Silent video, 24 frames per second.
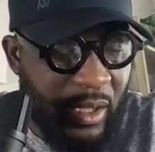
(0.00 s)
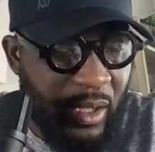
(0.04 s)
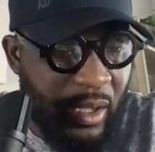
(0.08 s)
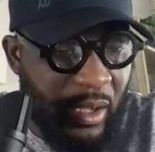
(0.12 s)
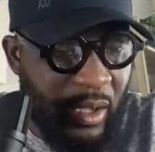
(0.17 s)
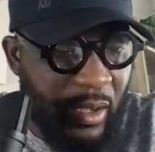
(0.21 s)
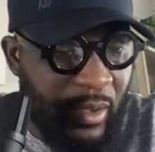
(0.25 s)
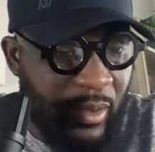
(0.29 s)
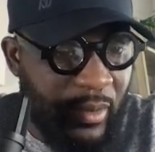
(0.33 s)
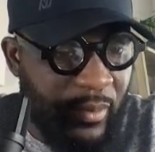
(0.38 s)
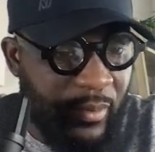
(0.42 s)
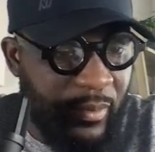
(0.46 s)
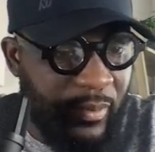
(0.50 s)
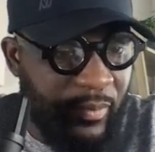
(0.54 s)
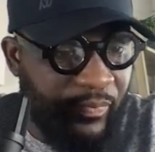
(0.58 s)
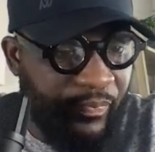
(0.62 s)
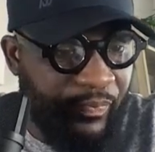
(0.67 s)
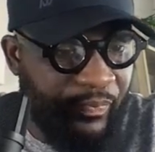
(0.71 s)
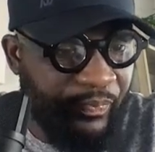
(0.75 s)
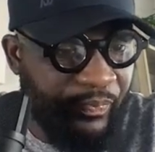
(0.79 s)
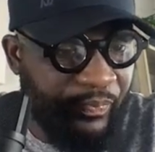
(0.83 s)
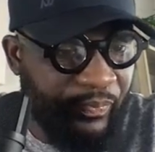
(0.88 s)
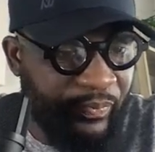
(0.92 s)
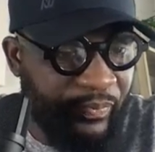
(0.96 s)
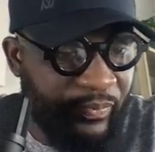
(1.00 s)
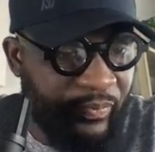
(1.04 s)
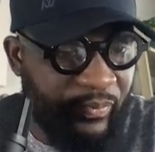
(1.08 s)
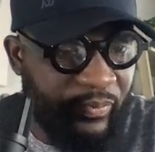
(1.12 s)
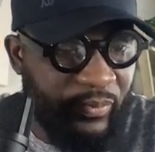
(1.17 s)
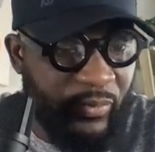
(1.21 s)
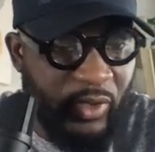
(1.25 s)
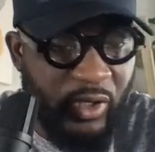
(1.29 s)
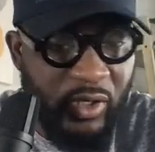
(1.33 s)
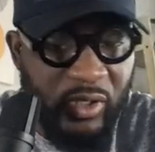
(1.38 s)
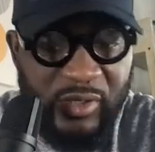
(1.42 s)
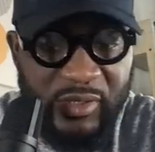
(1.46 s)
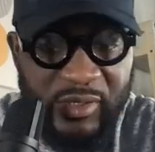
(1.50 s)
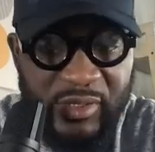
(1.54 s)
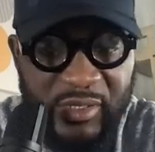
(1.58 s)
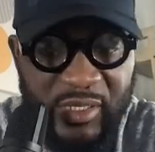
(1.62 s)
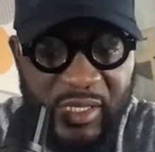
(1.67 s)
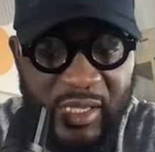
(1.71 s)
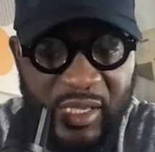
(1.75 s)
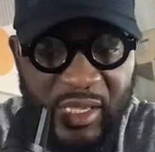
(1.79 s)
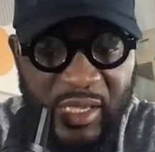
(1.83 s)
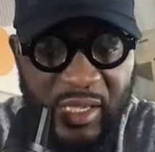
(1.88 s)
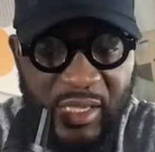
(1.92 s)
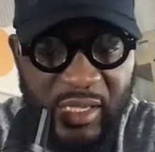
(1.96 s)
I'm going to
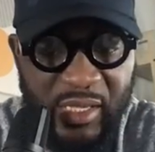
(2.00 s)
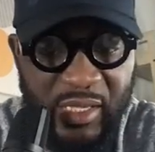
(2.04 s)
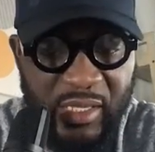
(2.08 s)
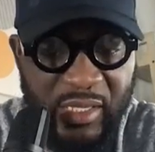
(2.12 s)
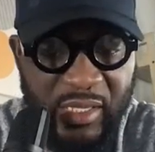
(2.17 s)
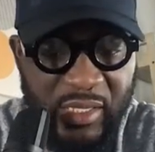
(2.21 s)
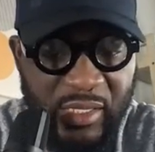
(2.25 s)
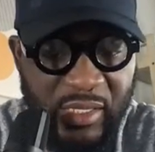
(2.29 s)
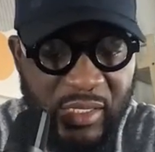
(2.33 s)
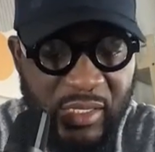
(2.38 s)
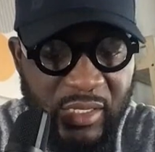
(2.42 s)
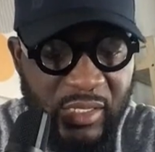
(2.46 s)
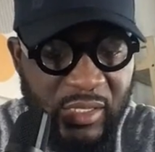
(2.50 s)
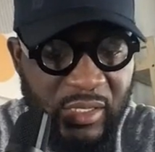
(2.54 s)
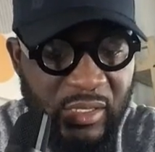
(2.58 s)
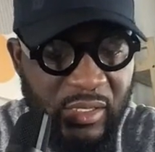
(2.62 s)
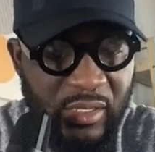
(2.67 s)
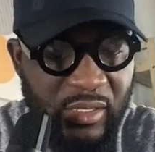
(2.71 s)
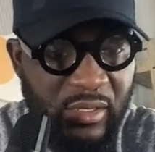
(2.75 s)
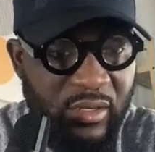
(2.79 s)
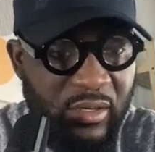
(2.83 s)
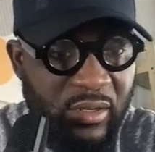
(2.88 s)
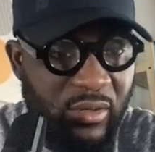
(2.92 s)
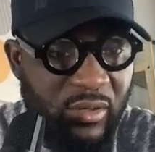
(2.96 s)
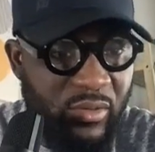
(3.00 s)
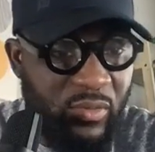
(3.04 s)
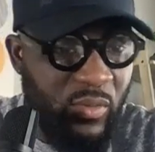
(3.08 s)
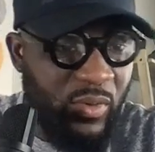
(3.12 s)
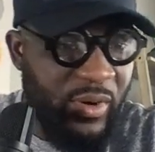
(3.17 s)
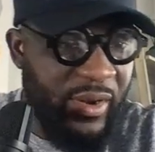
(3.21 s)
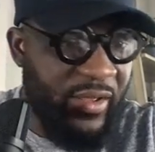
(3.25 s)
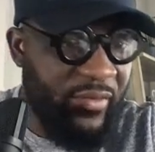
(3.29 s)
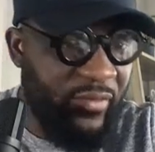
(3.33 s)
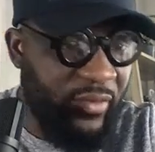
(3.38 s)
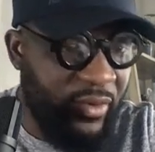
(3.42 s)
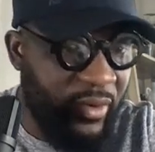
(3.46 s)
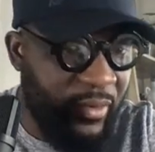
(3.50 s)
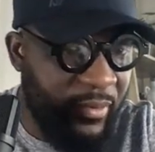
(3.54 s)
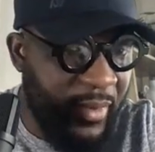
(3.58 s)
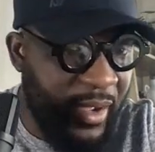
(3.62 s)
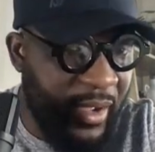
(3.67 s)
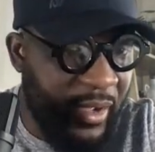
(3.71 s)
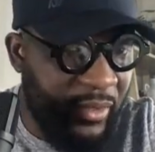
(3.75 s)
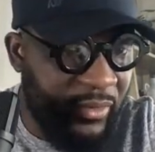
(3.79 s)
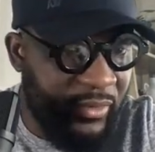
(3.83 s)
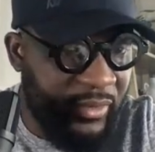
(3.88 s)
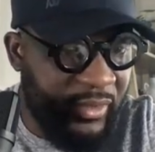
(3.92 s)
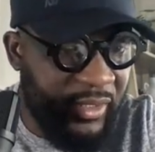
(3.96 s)
say whatever
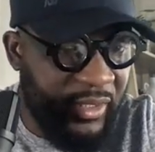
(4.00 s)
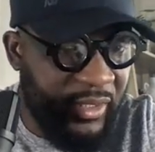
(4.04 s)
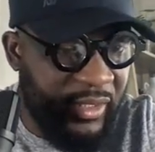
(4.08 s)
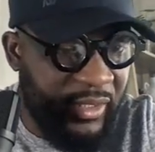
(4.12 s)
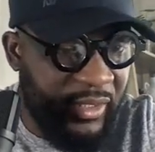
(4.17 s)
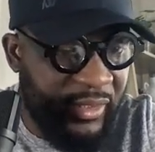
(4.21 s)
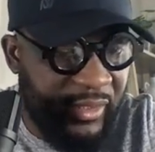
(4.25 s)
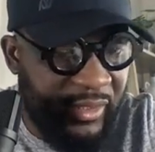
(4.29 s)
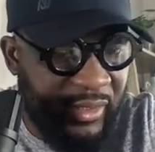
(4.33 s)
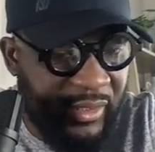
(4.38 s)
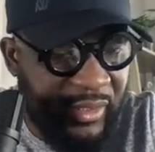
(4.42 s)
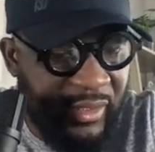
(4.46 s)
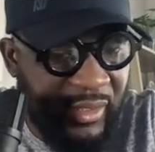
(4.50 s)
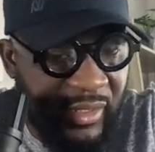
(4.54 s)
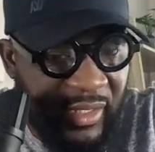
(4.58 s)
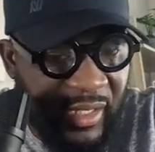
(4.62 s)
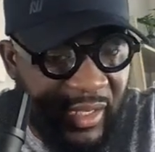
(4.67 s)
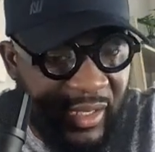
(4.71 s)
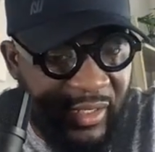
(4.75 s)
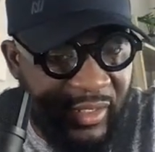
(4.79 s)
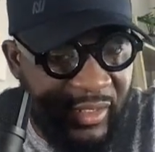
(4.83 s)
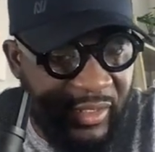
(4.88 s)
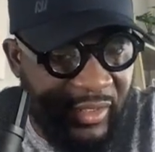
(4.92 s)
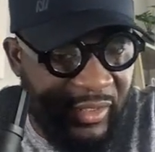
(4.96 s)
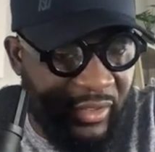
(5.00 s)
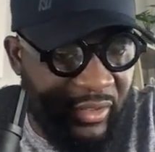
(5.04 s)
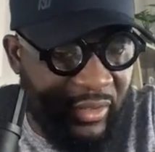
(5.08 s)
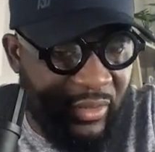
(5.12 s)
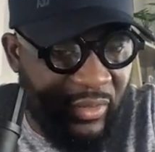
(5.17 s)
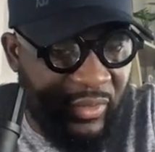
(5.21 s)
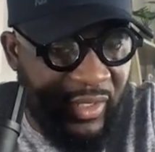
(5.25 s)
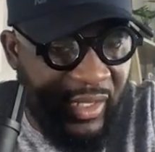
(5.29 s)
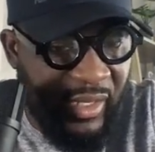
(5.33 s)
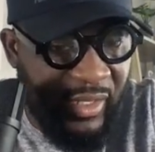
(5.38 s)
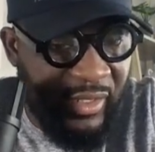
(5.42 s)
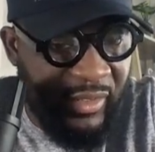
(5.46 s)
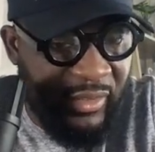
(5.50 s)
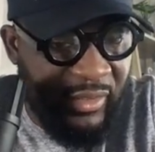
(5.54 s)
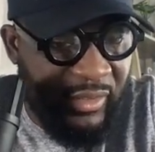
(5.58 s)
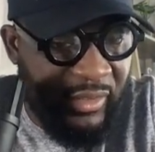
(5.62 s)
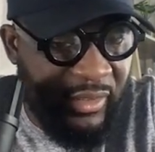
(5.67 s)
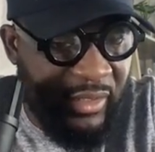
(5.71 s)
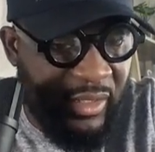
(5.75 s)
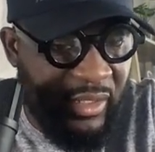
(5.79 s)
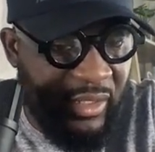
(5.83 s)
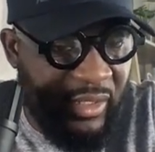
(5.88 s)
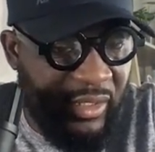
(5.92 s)
amount it is that is.